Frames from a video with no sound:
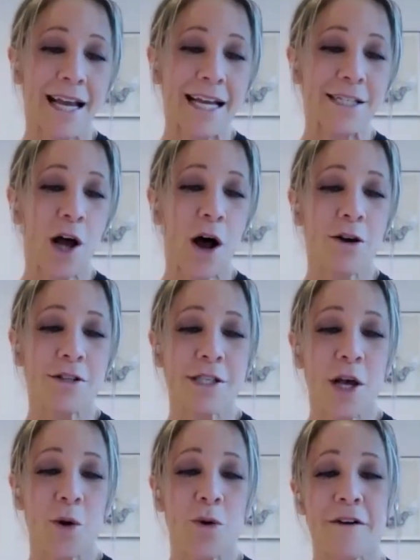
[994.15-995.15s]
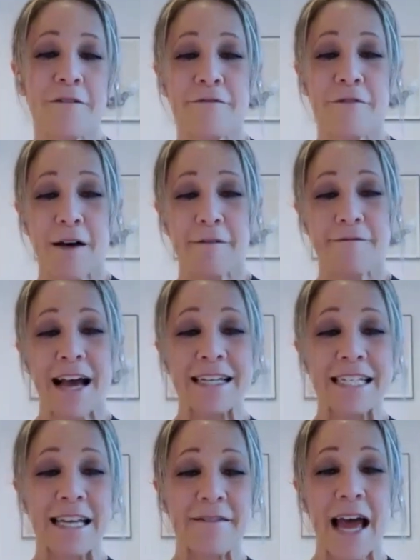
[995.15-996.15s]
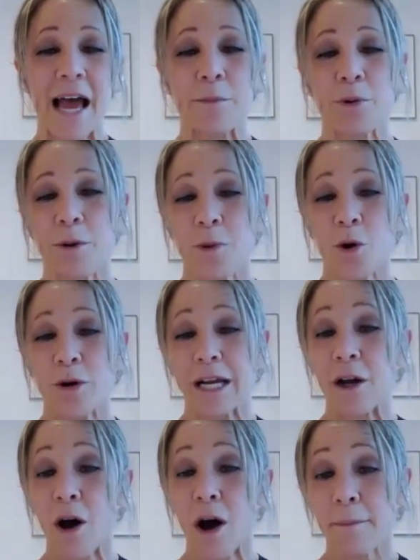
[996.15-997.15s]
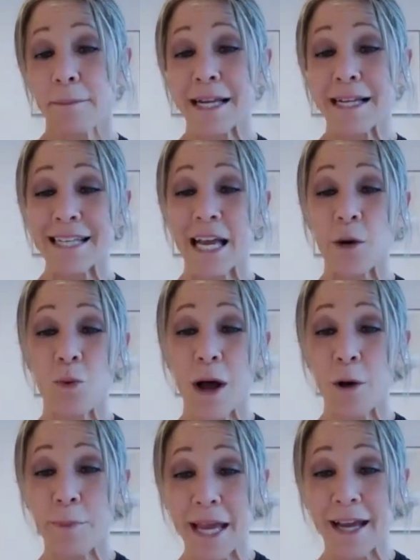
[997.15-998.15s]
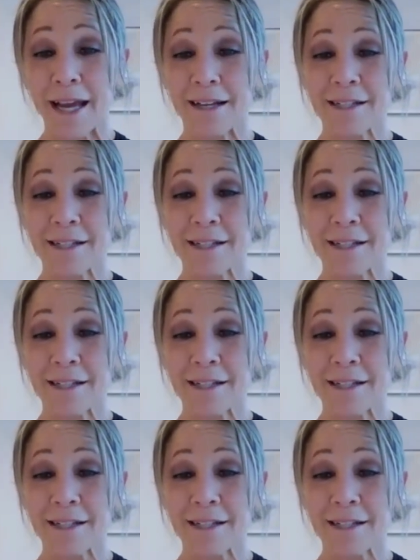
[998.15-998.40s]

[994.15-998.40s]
It's also effective at promoting calmness and well-being.